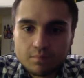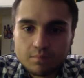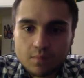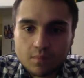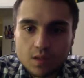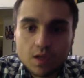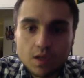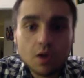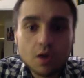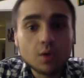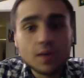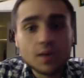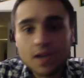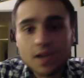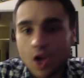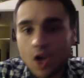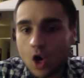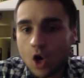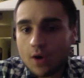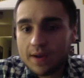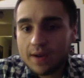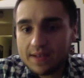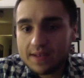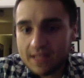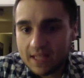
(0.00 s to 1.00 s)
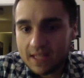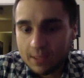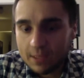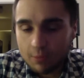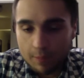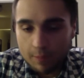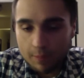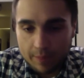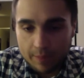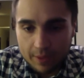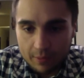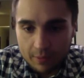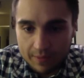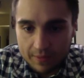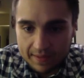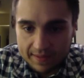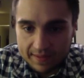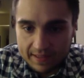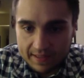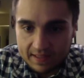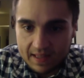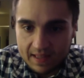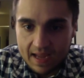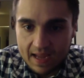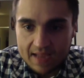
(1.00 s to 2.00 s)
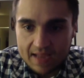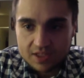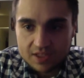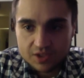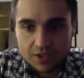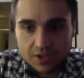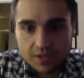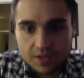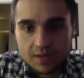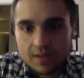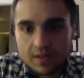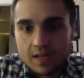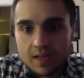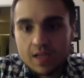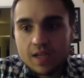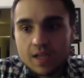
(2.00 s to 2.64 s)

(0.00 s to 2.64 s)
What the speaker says: Can R.A. Dickey repeat what he did last year?